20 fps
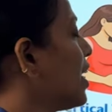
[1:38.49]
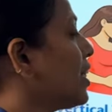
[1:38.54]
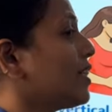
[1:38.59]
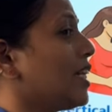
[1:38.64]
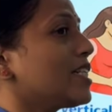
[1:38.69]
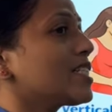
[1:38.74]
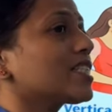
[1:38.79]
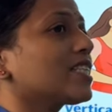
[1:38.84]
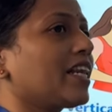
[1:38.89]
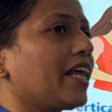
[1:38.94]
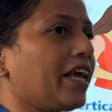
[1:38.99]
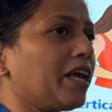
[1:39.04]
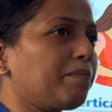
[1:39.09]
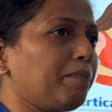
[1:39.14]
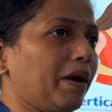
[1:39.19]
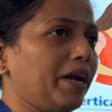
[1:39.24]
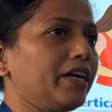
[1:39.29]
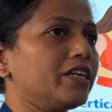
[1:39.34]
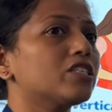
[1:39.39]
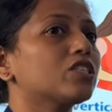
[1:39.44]
Then snake
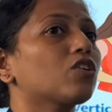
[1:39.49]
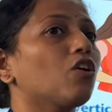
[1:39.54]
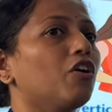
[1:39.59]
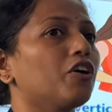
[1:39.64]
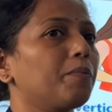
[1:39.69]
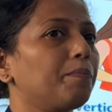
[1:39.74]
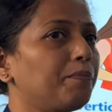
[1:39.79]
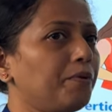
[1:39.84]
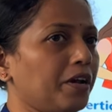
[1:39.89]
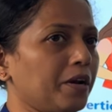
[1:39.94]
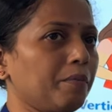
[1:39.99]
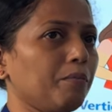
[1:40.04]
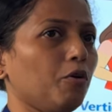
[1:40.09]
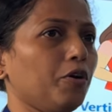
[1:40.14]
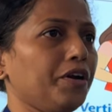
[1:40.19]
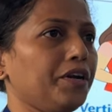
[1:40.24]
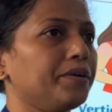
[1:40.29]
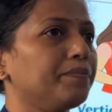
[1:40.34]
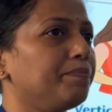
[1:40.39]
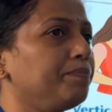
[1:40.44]
bite, scorpion
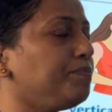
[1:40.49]
bite.